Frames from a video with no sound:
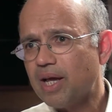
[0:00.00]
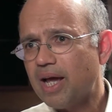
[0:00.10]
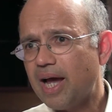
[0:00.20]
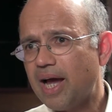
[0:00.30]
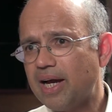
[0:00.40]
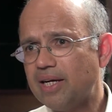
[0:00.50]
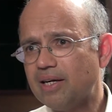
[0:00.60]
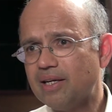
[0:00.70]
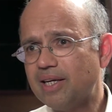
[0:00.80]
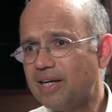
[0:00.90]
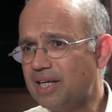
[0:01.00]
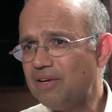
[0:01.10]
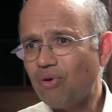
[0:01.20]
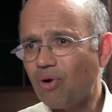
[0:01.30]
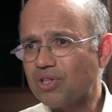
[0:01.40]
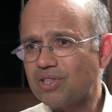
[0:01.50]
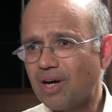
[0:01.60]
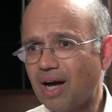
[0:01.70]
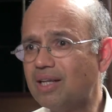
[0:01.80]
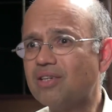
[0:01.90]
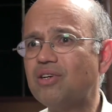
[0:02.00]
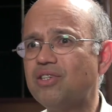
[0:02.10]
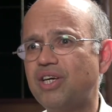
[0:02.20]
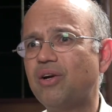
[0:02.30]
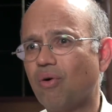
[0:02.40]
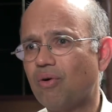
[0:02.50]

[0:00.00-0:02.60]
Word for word: and their defaults are literally zero.